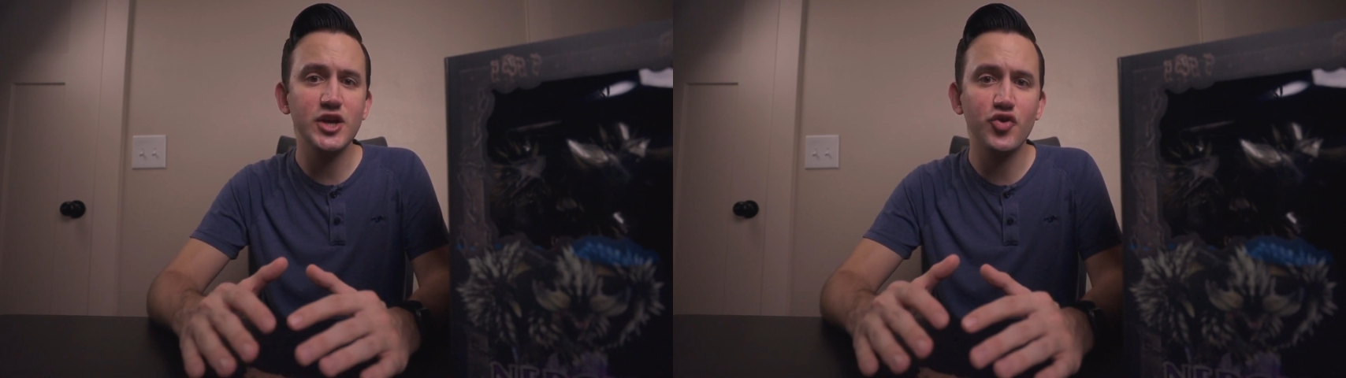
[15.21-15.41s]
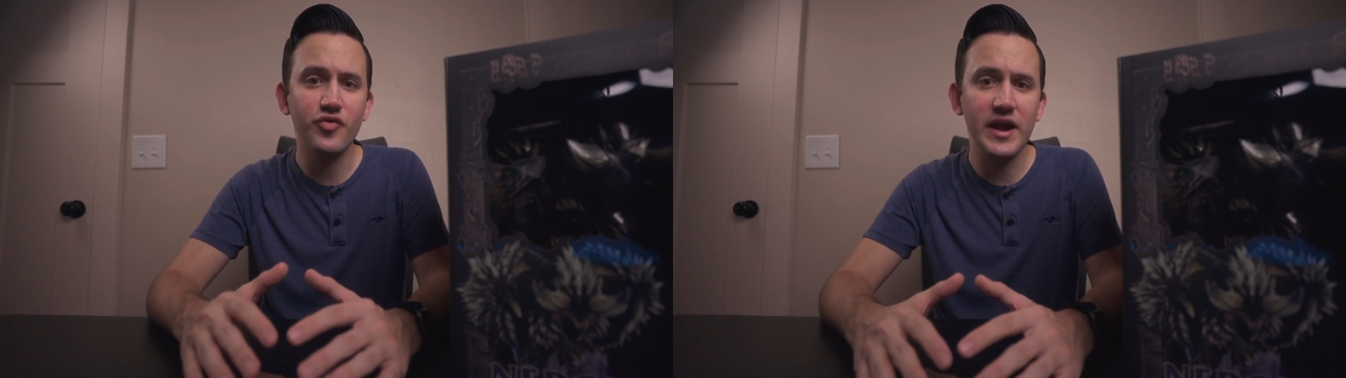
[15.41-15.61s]

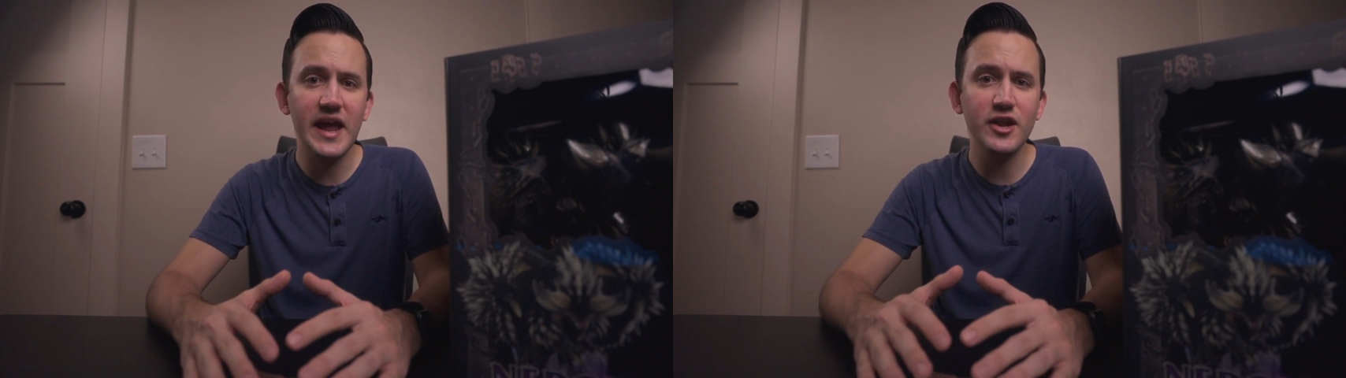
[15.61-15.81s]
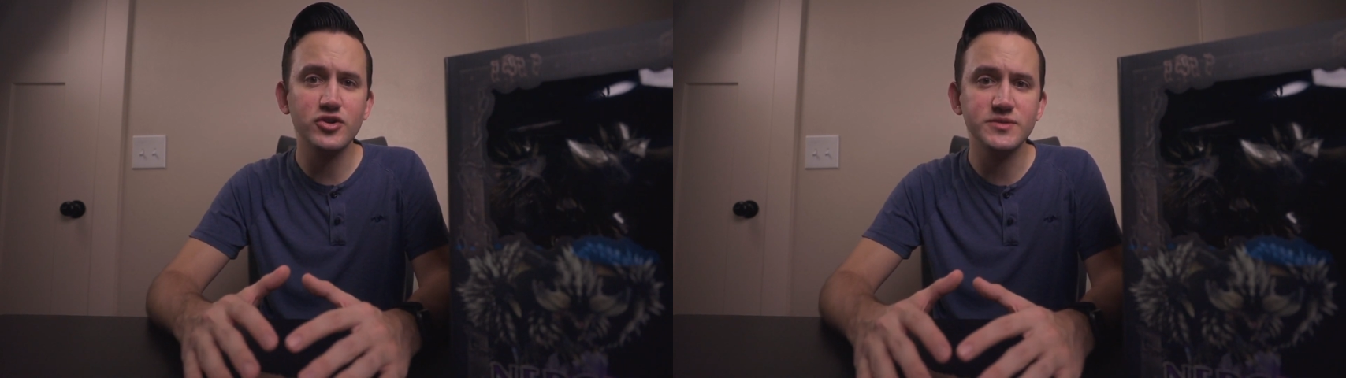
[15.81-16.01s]

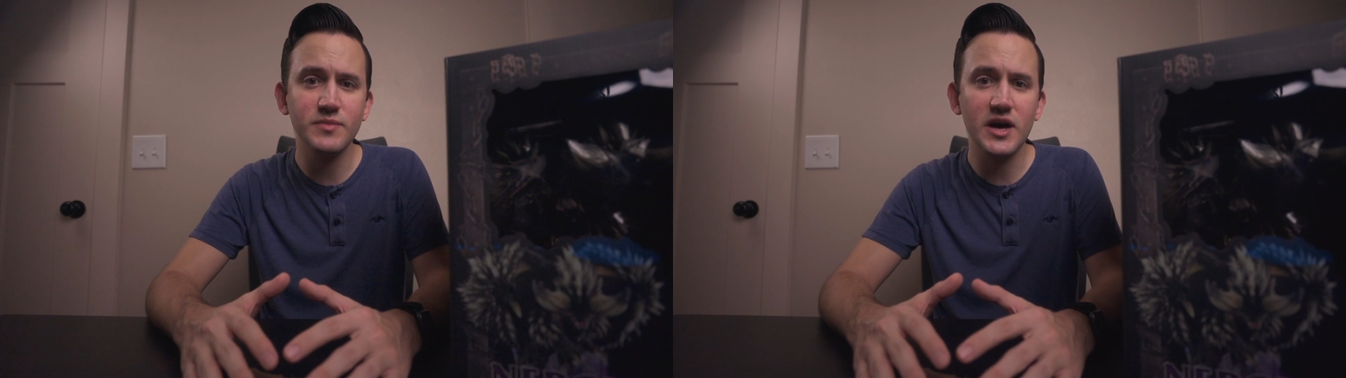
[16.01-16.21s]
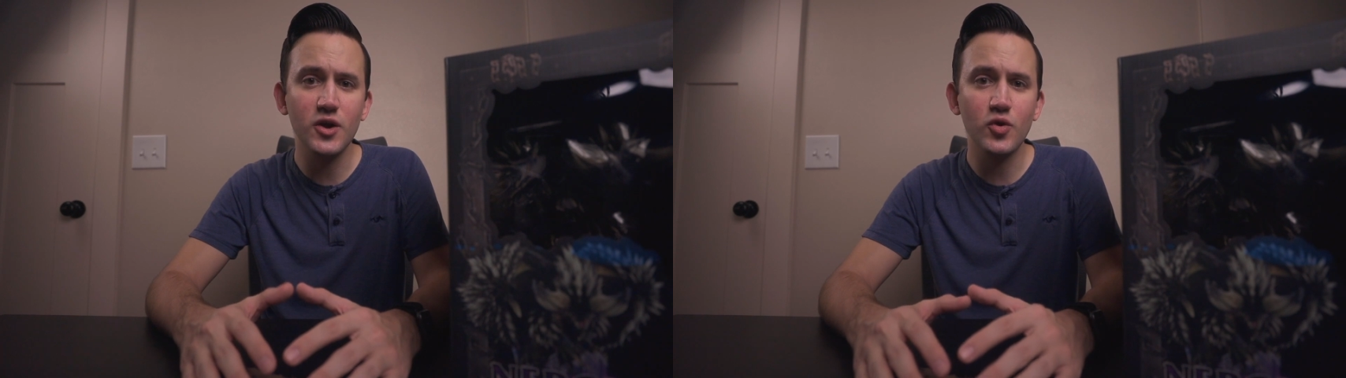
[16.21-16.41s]
Creators
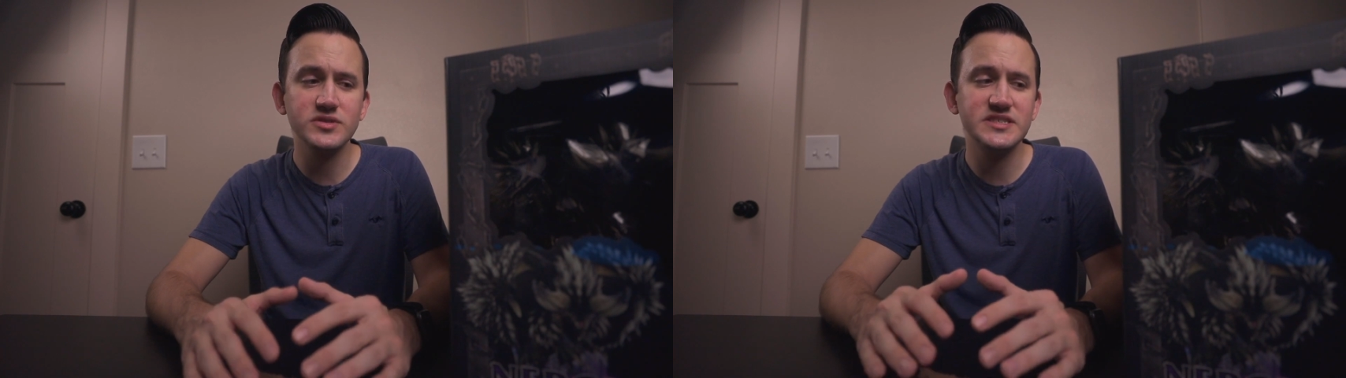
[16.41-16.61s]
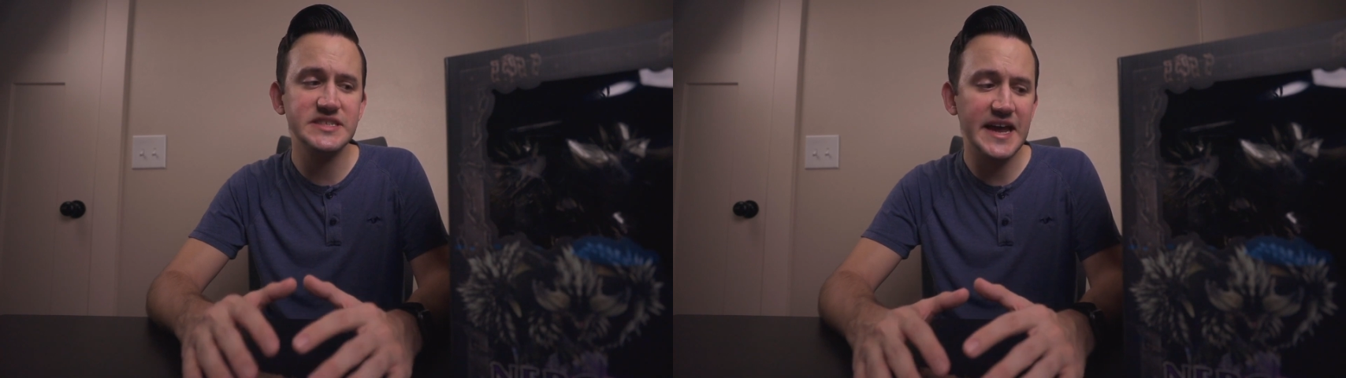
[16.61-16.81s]
Model
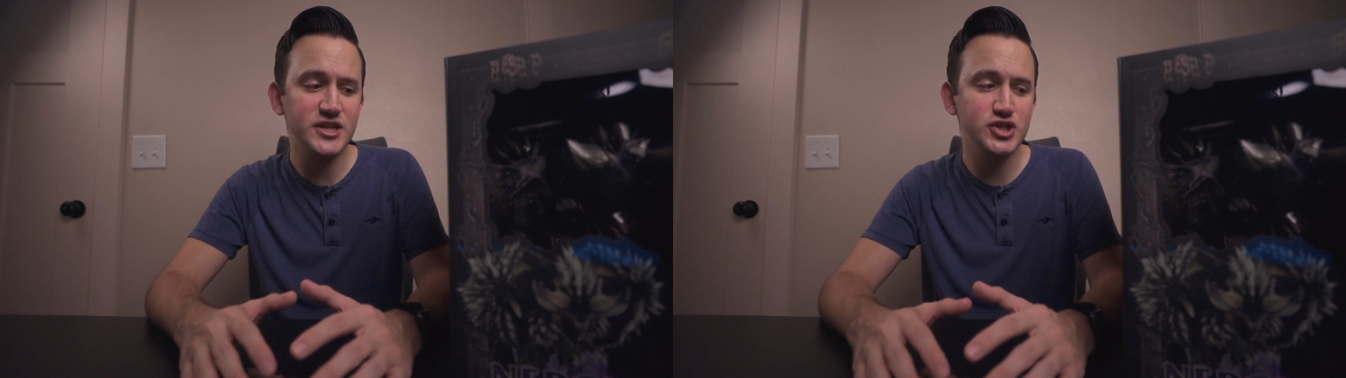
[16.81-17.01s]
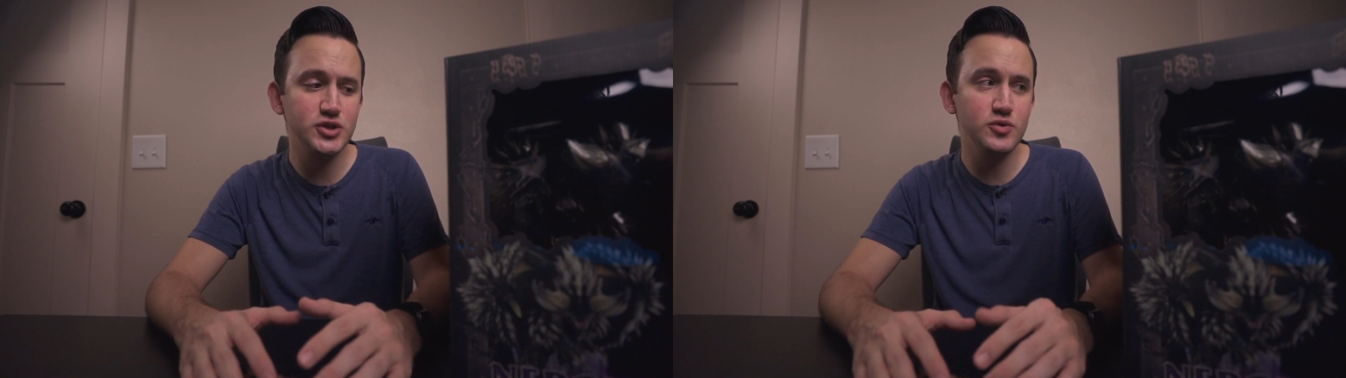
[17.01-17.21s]

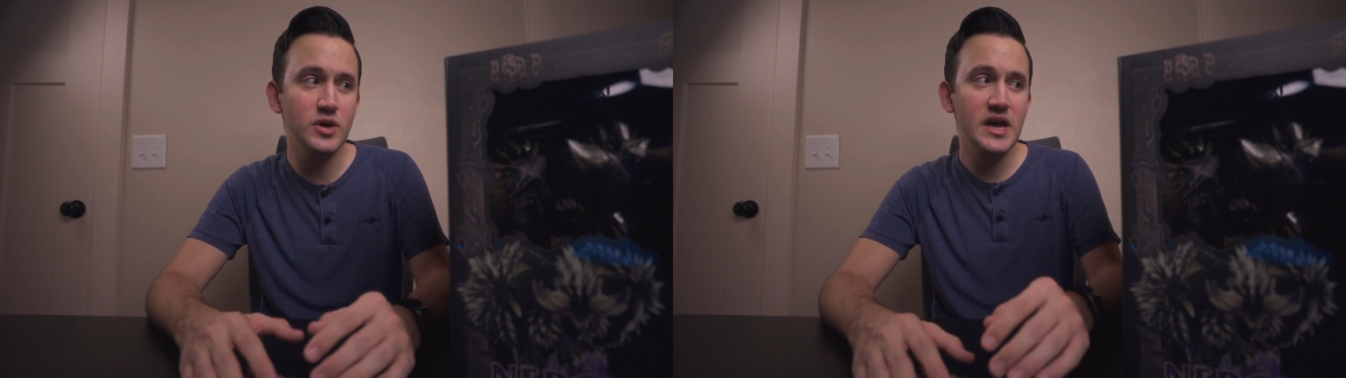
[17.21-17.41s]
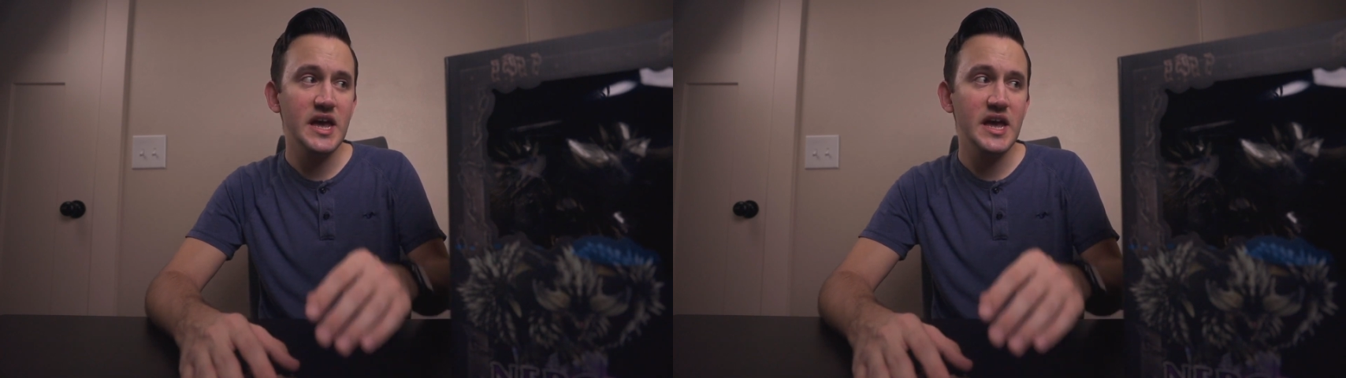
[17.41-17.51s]
statue.